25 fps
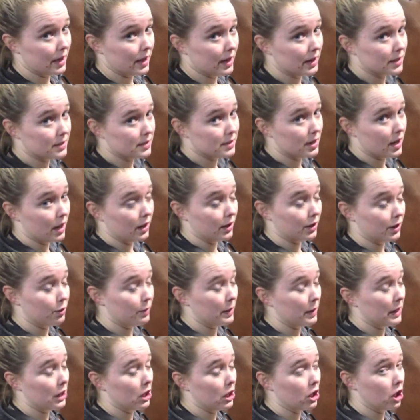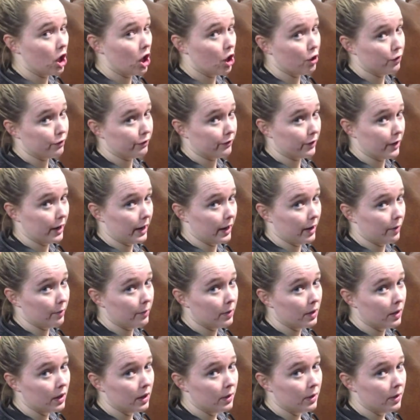That is a little bit low for him.